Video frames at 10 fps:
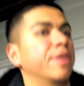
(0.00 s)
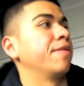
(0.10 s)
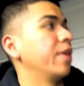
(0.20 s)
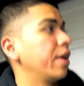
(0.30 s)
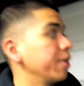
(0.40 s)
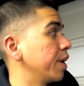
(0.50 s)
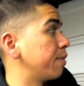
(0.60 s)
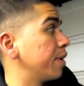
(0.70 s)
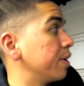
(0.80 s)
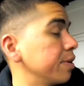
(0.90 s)
if y'all y'all
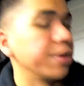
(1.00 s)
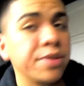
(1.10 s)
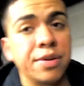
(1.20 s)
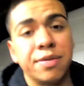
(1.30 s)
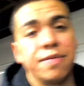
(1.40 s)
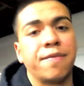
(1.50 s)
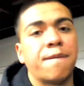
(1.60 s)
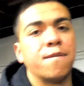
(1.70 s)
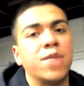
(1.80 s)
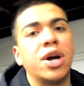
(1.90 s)
wanna you know
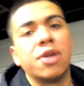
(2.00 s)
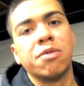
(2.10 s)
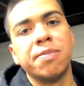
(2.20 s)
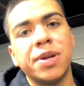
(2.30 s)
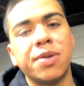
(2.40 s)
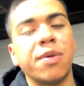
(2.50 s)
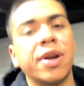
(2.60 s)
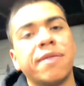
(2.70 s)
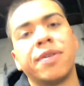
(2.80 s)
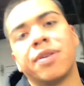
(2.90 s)
blog with me or
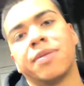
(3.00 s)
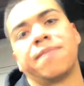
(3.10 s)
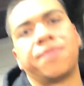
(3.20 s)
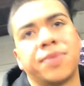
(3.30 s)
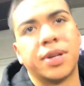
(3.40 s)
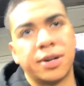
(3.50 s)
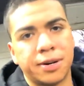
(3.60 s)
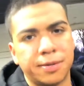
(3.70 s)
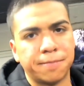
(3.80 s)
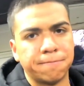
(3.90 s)
whatever,
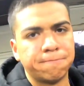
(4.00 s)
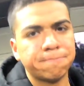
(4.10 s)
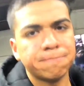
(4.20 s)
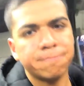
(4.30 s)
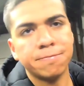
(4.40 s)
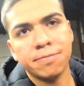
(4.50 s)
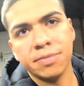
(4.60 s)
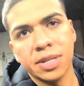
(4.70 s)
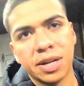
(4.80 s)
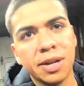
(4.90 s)
um,
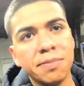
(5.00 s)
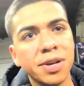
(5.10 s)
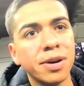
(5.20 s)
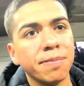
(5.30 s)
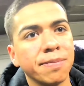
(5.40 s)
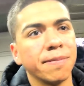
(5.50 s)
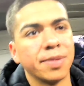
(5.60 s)
hit me up.